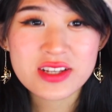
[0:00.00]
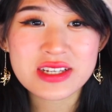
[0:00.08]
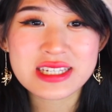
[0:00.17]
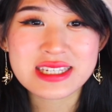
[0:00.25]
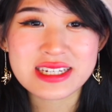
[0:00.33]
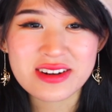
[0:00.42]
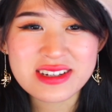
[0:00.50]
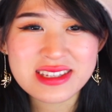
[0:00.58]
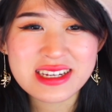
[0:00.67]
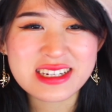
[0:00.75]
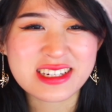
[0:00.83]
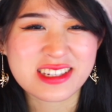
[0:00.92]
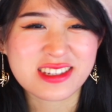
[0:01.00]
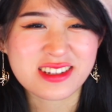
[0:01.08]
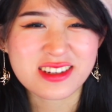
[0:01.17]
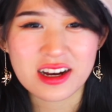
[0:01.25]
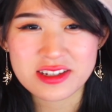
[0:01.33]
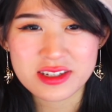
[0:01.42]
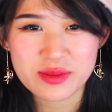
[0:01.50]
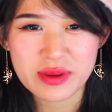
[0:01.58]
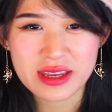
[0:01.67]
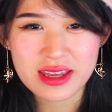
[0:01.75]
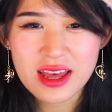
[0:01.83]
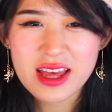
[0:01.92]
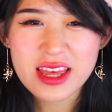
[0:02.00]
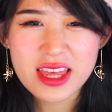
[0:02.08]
You seriously disgust me.